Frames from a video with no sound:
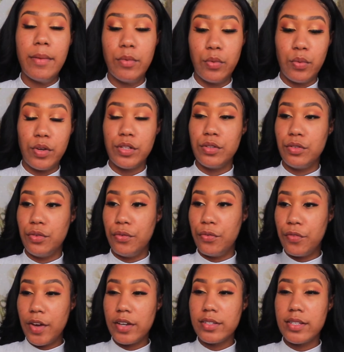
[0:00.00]
am going to do
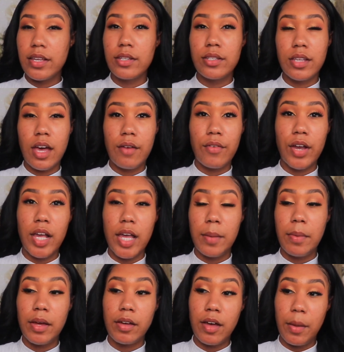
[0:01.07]
first is cover
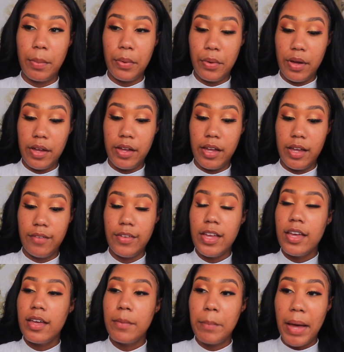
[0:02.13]
up a couple of
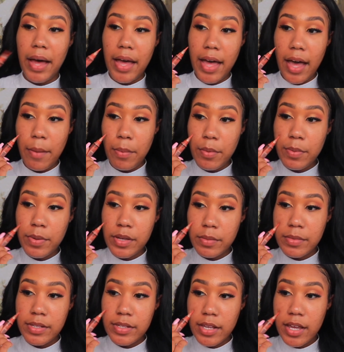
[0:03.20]
my
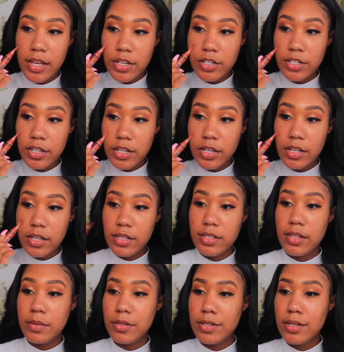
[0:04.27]
hyperpigmentation.
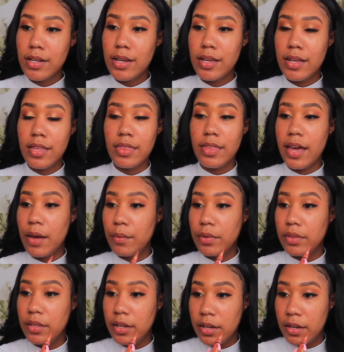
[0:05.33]
So I'm just gonna hit that
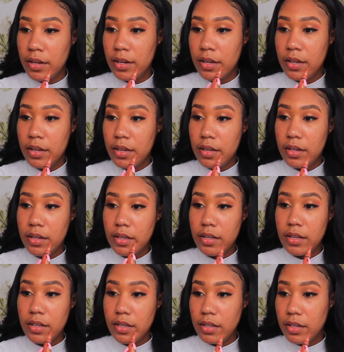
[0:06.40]
one there
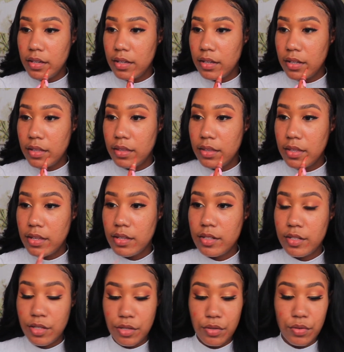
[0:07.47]
and
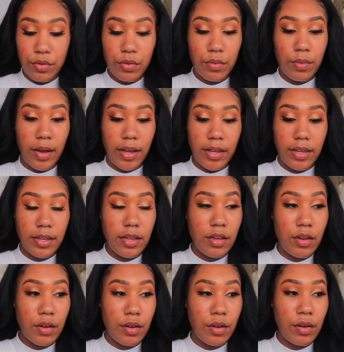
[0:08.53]
these two right
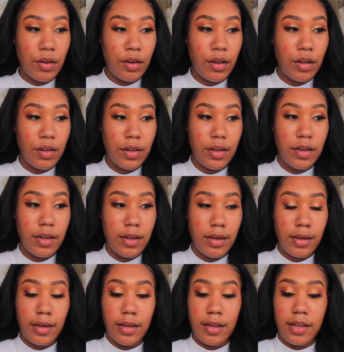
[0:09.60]
here.
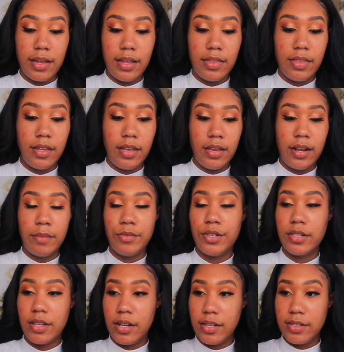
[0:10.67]
And then I'm
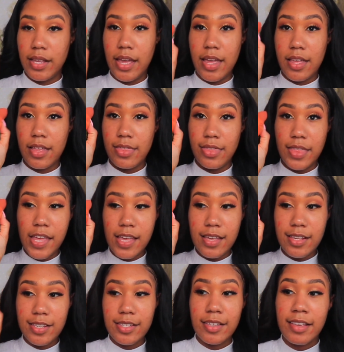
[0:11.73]
just gonna take,
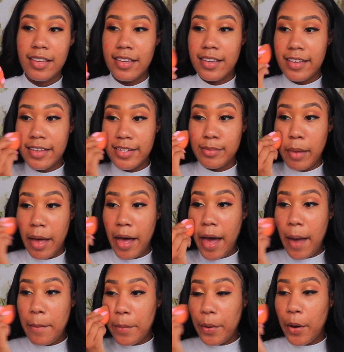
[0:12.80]
this is my
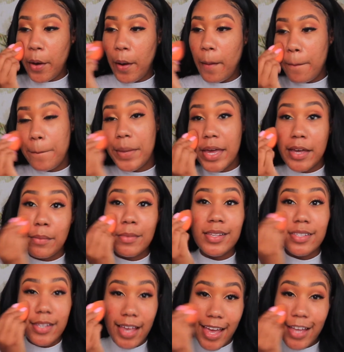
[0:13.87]

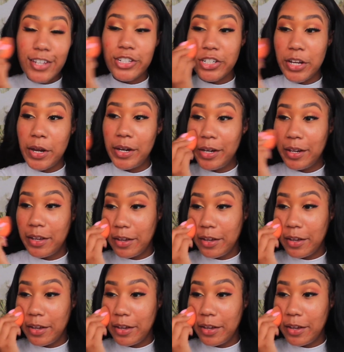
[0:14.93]
hyperpigmentation